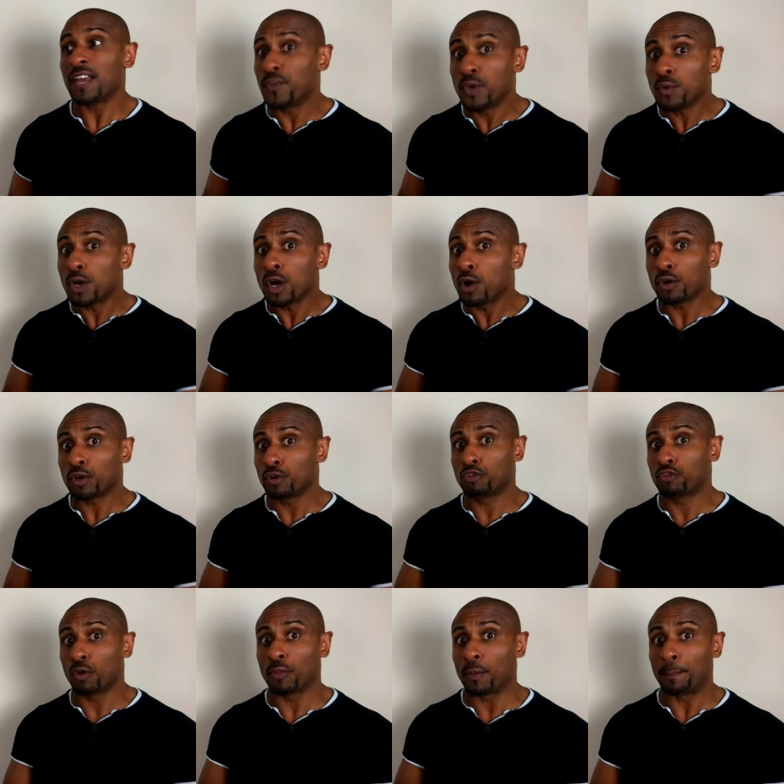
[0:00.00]
If you can't
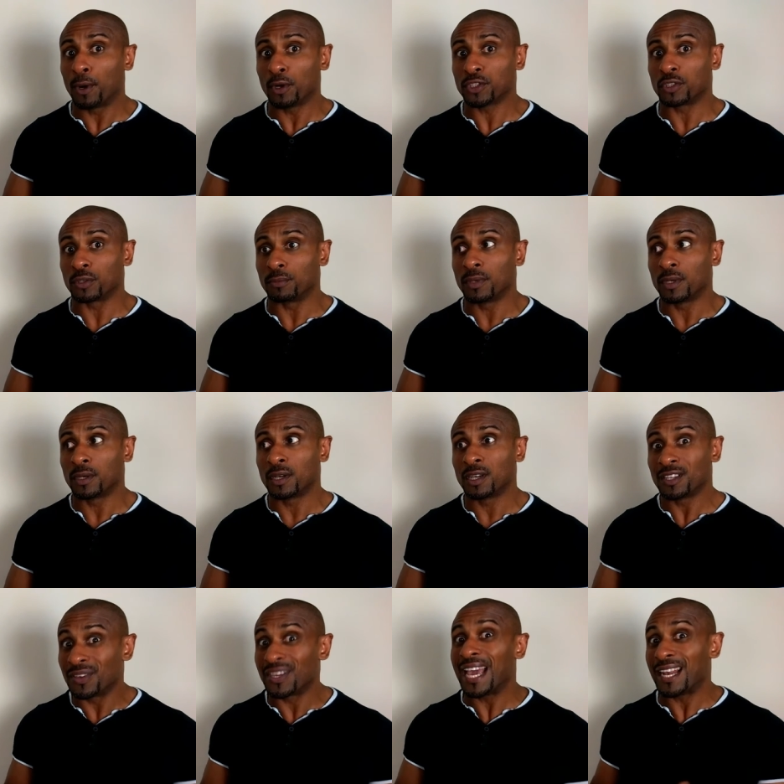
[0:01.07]
control the bottom,
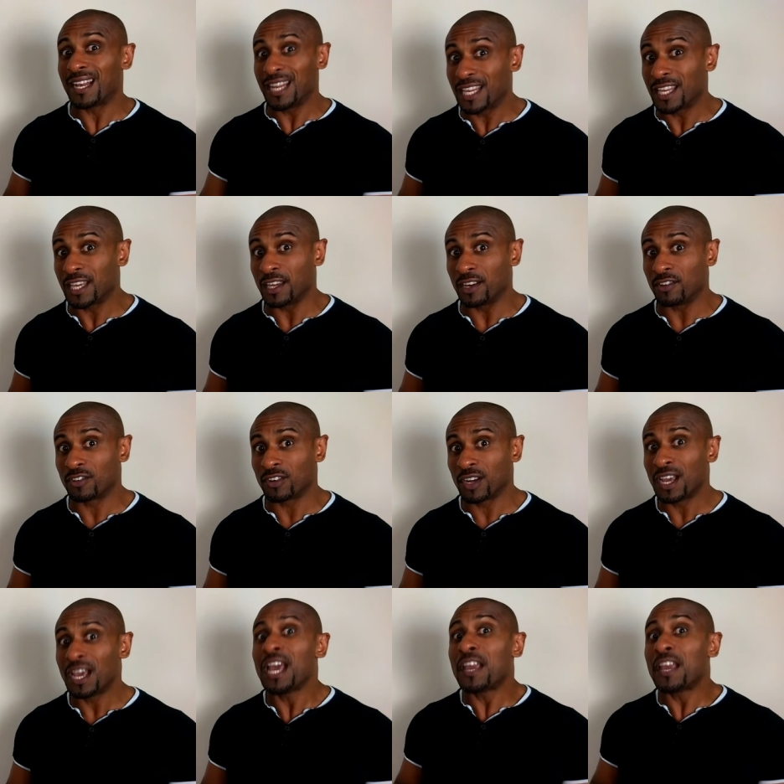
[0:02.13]
you get leakage.